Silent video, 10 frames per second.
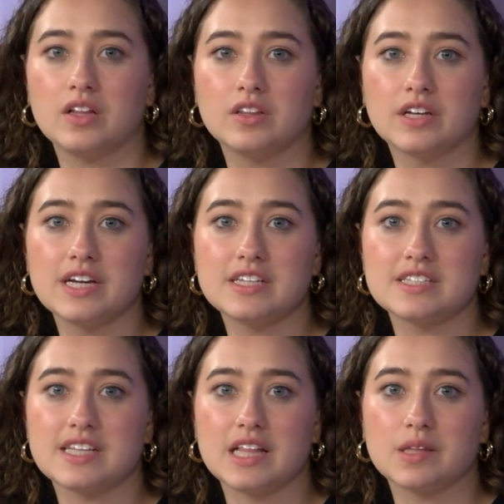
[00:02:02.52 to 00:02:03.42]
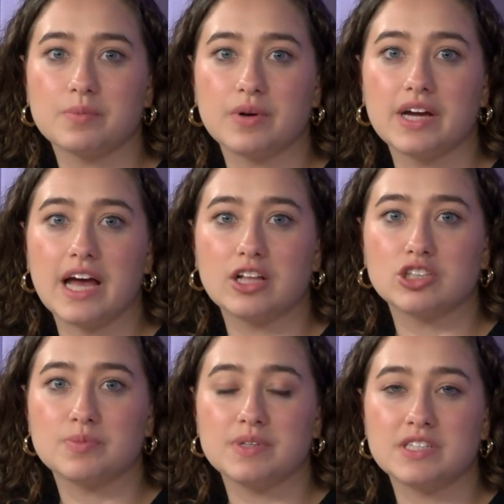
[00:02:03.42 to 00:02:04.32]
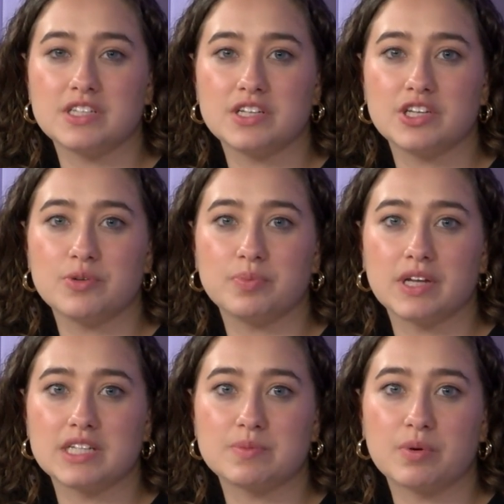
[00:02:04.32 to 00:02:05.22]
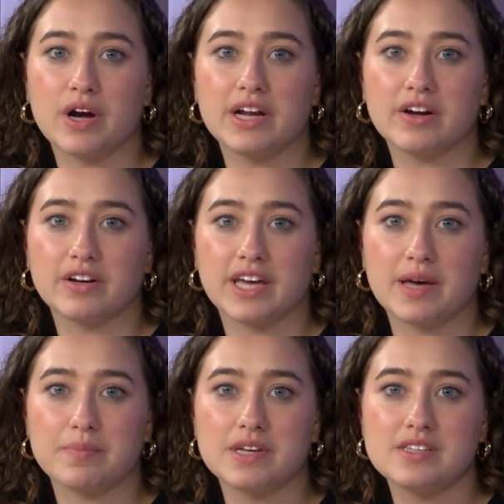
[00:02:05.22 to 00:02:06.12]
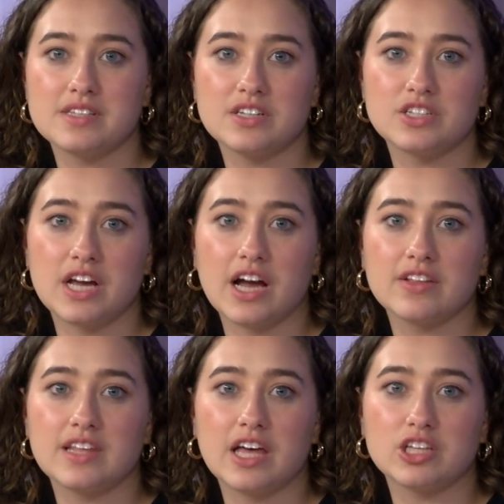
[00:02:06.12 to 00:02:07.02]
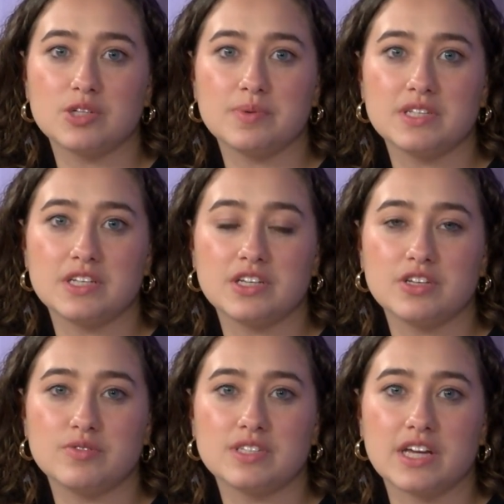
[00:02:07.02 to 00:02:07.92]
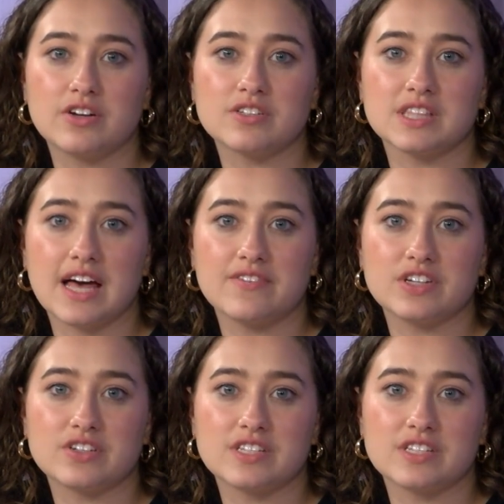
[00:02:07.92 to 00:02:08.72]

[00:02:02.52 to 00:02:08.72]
Looking to celebrate LGBTQ plus pride on campus? Check out the LGBTQ Center's Lavender